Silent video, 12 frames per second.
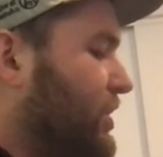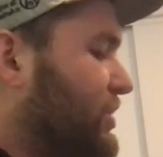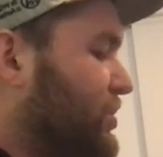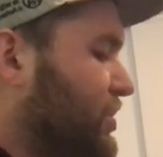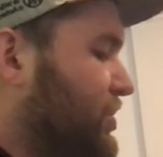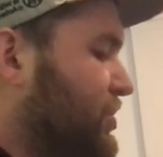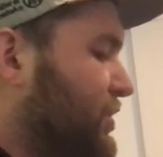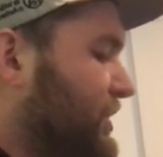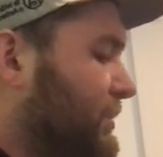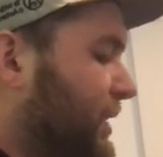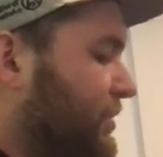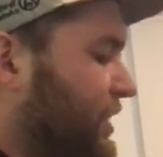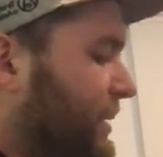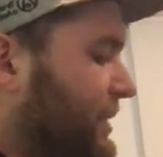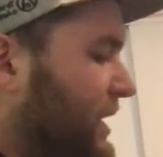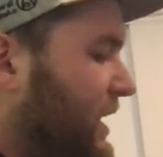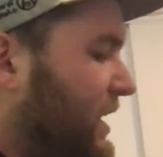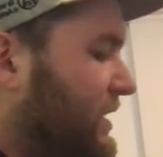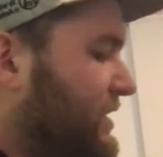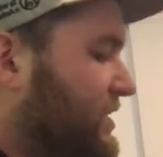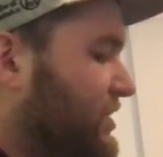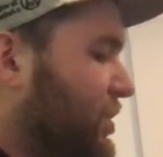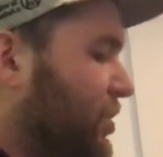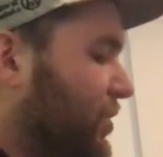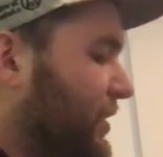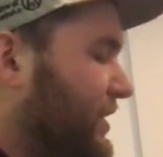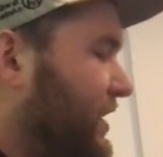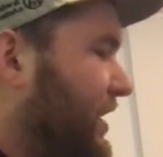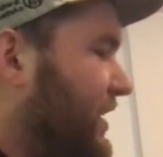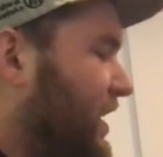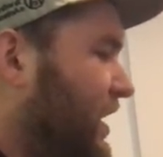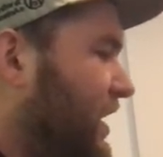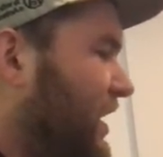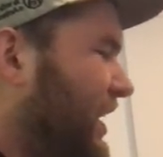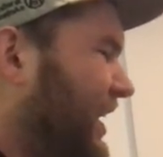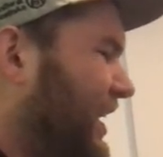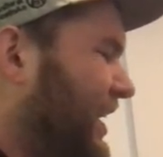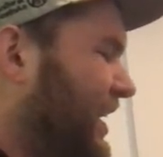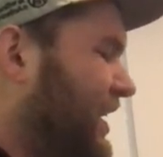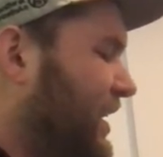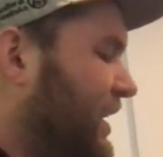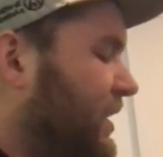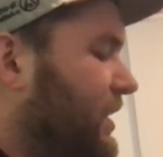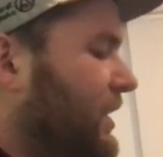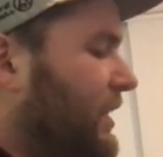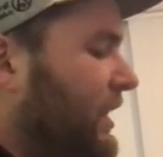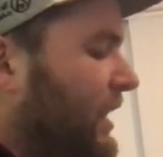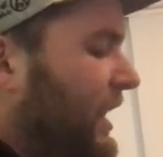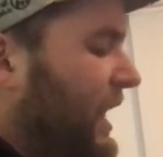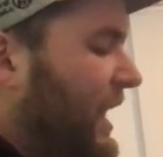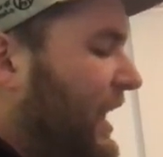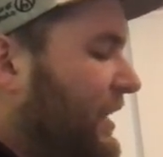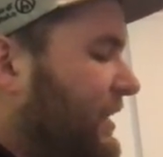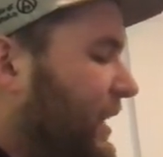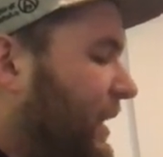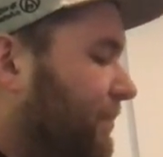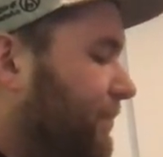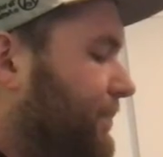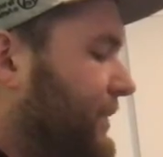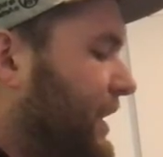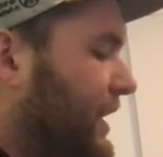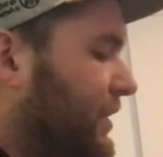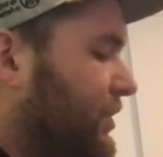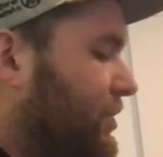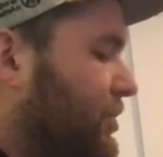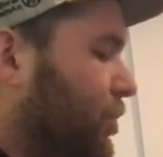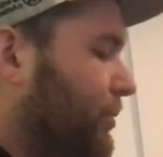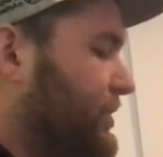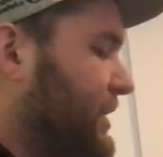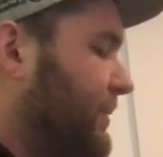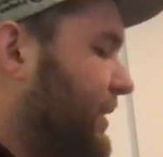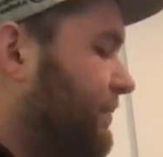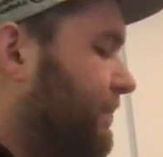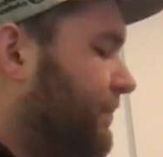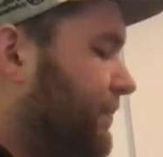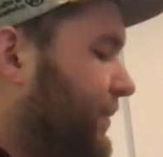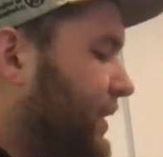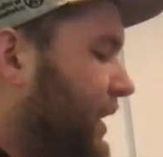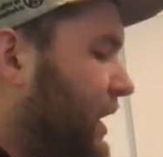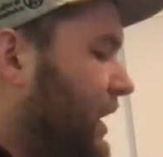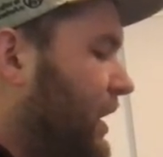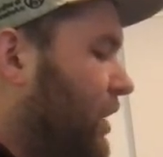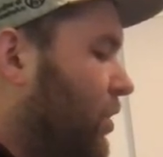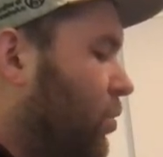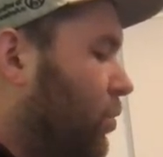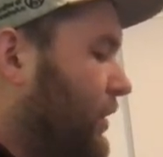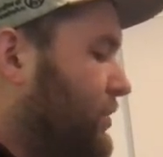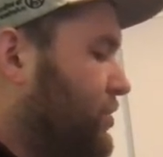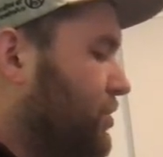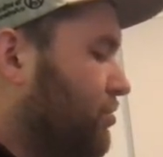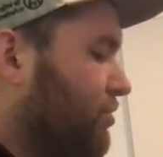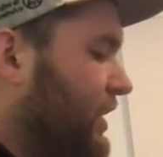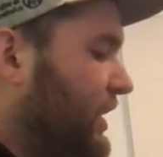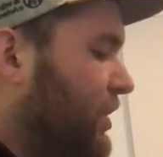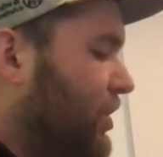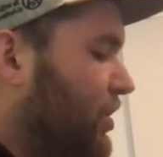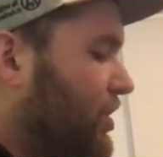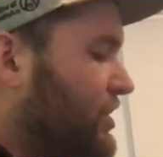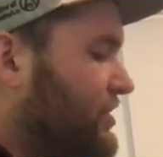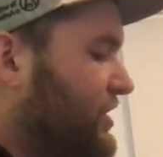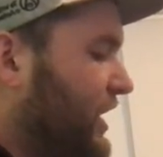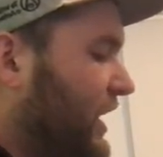Searches all your spell and trap cards. Core of the deck. Ha ha ha. And yeah, normal summon. 1, 2, 3 hers.